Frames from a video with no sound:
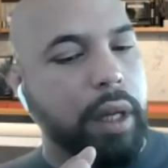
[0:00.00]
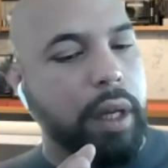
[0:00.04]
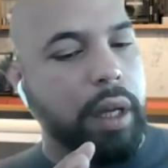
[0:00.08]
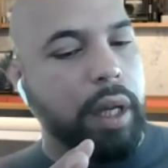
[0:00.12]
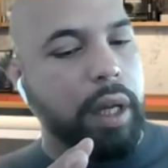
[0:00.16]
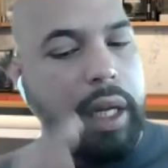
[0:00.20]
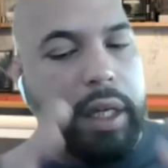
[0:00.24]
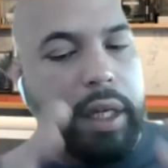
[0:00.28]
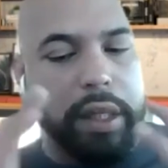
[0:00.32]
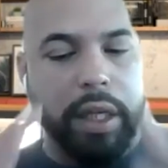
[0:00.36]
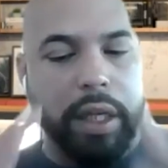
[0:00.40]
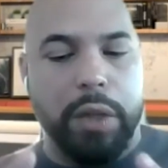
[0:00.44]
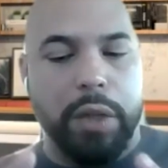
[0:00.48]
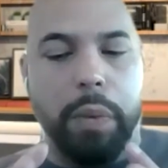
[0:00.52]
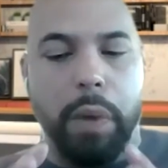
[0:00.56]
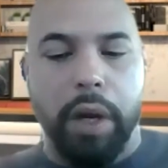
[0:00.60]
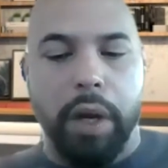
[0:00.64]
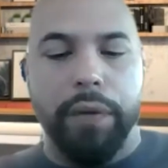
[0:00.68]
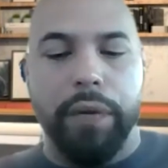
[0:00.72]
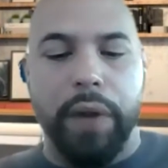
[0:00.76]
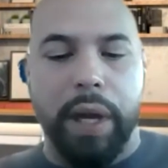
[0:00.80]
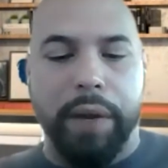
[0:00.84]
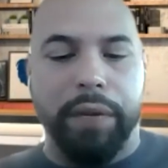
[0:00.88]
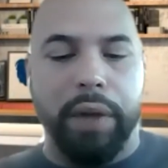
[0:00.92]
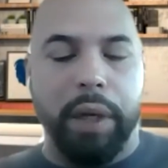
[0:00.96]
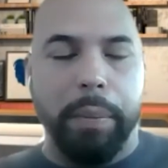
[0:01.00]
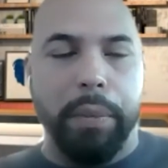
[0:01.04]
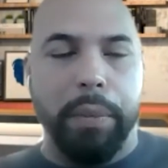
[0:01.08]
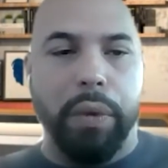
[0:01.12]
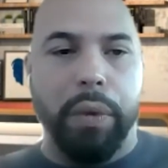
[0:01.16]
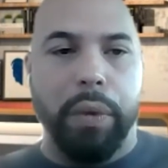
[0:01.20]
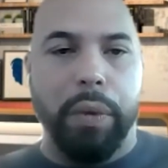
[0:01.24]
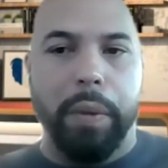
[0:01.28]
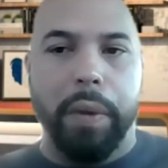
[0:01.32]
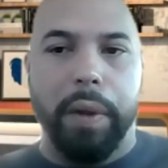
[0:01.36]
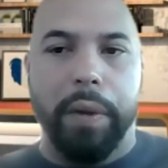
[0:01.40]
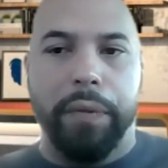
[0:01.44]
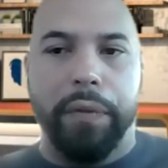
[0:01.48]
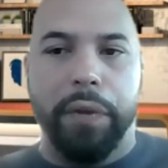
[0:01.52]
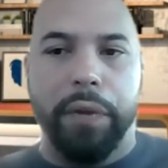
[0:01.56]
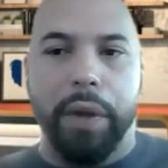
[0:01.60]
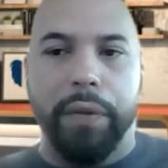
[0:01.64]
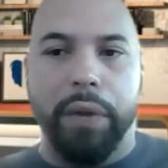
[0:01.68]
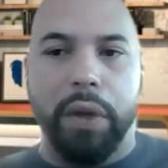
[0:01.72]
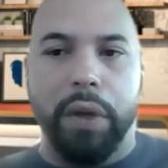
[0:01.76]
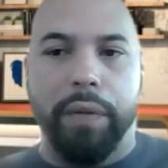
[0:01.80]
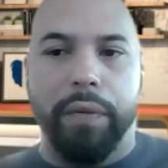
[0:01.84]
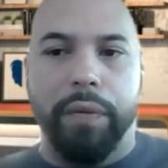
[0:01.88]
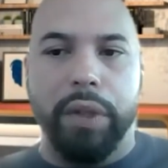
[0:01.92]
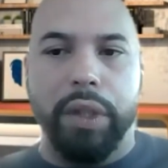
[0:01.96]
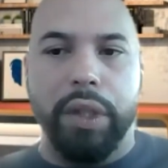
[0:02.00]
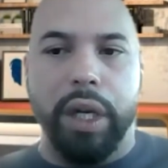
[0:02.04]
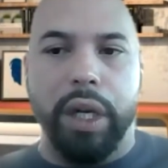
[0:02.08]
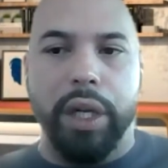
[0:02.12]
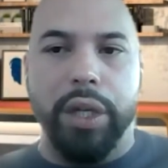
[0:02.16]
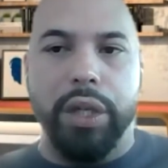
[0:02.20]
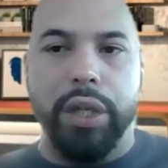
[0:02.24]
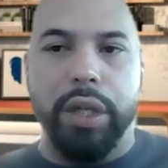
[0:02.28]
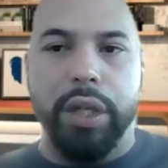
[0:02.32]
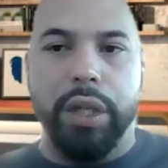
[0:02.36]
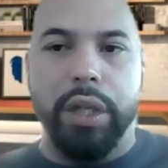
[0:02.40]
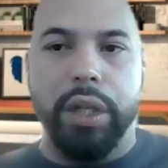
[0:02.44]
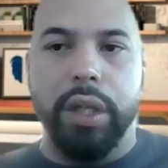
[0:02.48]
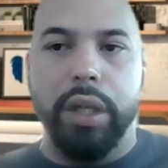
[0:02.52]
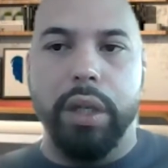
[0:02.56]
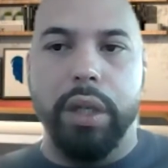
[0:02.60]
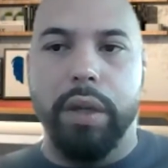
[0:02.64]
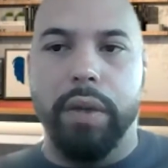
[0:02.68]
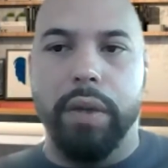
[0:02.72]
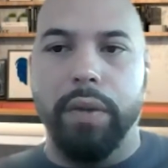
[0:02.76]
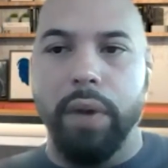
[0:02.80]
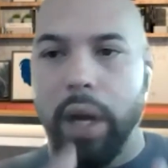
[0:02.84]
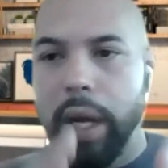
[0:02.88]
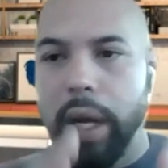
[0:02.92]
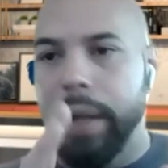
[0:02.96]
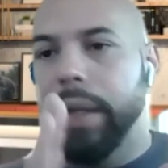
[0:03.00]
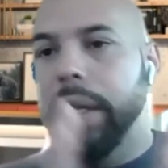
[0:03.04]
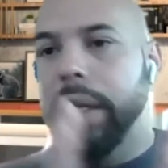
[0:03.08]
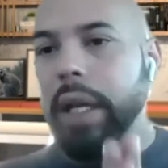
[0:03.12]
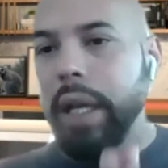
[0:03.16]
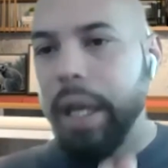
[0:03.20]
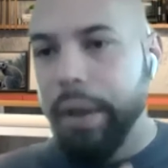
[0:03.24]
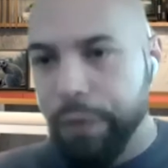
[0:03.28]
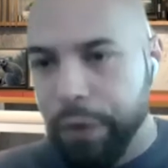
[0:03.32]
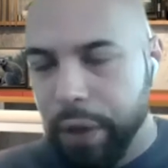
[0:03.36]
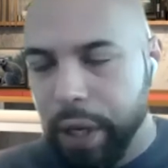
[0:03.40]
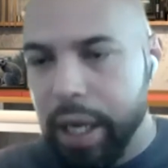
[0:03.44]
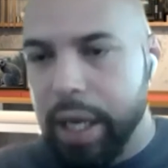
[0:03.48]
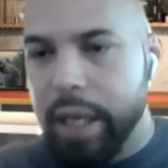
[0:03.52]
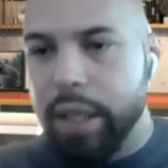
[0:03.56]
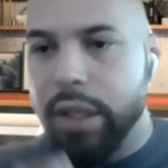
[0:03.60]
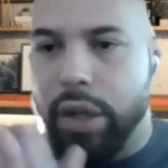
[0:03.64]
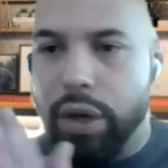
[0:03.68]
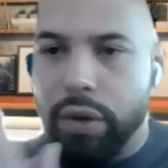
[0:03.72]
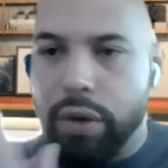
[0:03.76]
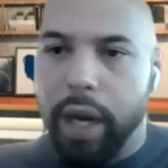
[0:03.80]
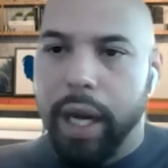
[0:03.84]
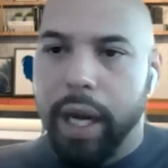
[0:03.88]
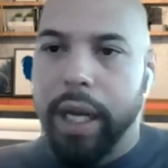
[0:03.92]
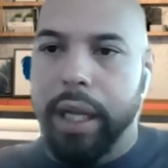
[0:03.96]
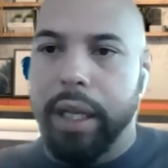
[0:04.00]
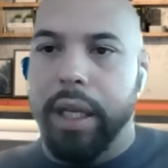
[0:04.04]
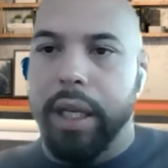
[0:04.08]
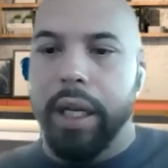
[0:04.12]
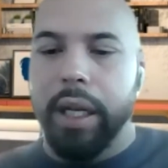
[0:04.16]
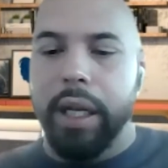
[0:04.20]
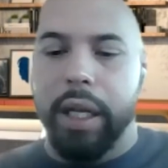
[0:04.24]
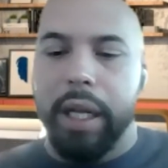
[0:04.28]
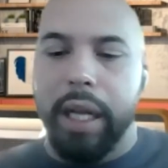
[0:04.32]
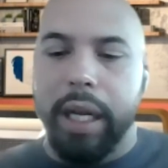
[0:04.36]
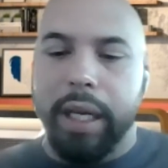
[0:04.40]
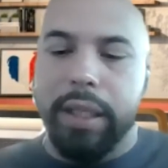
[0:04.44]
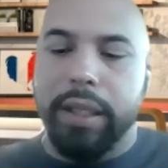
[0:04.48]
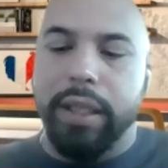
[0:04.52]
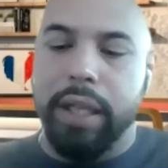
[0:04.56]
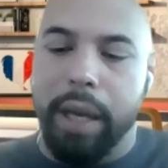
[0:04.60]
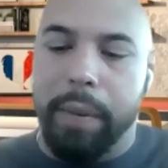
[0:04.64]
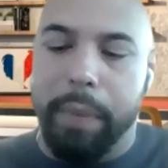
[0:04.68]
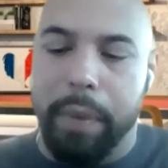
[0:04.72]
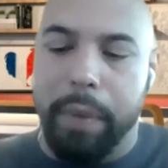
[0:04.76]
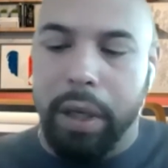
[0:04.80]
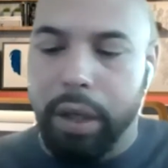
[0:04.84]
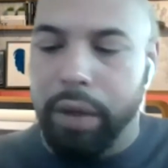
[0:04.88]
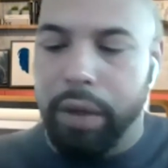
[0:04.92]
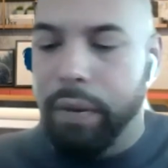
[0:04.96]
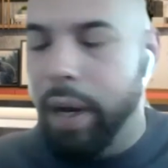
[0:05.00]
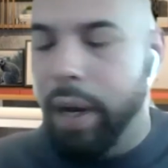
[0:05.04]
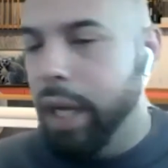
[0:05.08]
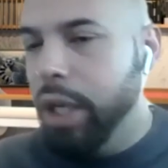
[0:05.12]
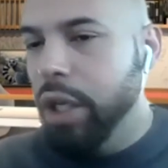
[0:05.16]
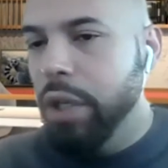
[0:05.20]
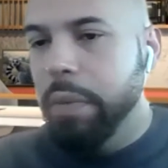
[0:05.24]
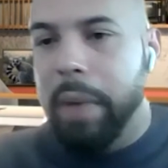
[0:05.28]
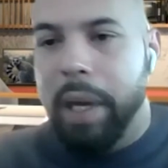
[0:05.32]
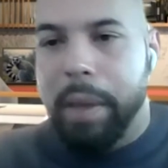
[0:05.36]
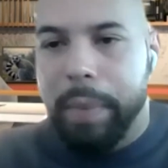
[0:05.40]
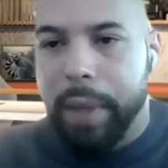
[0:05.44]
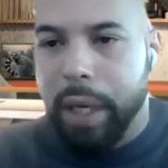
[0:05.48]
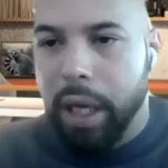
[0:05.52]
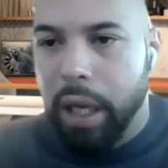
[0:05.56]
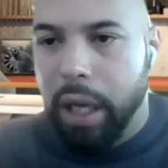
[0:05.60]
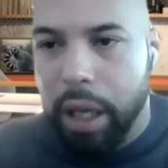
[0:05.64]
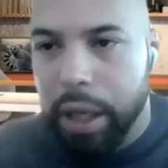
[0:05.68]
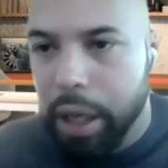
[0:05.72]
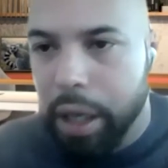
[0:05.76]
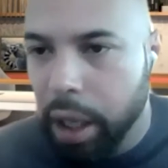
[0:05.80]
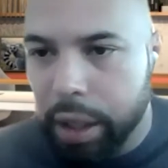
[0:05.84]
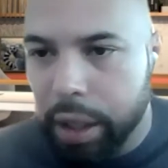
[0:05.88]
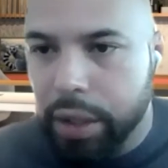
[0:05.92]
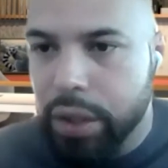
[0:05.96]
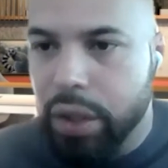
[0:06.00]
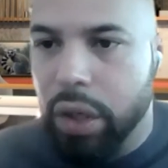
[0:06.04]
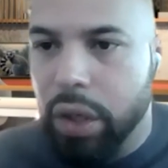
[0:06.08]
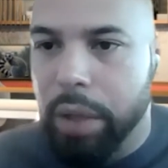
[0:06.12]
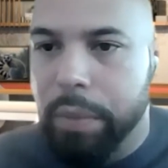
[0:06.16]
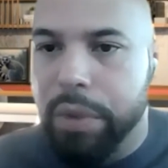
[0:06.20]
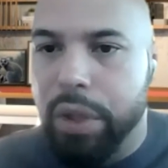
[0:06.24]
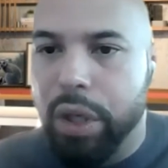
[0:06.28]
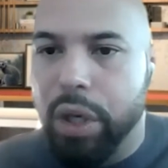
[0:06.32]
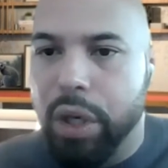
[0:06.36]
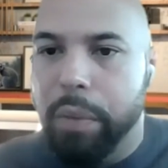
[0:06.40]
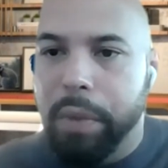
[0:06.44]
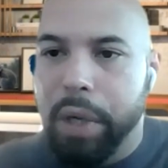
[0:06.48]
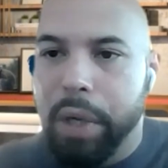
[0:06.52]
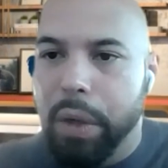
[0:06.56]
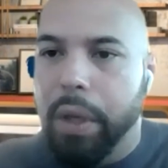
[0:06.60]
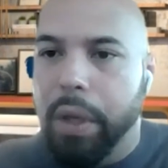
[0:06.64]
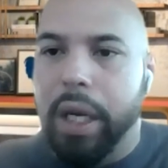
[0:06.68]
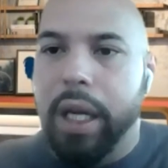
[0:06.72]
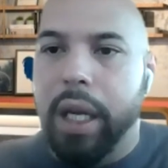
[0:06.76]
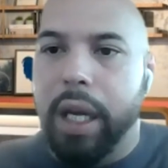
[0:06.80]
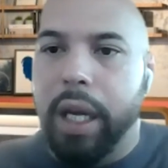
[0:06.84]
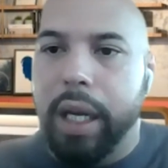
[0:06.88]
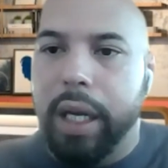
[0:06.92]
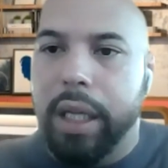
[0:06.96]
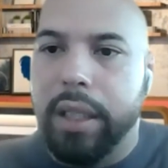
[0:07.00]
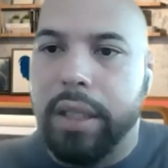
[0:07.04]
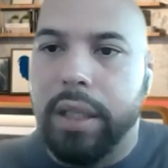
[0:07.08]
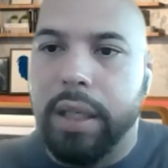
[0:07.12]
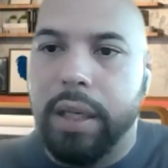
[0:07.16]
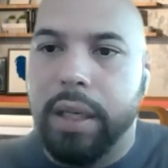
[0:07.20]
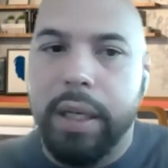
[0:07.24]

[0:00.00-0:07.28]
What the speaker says: Is this worth having more further conversations? Right. If it is, great. Then the next step, I'm going to arrange maybe another time to communicate.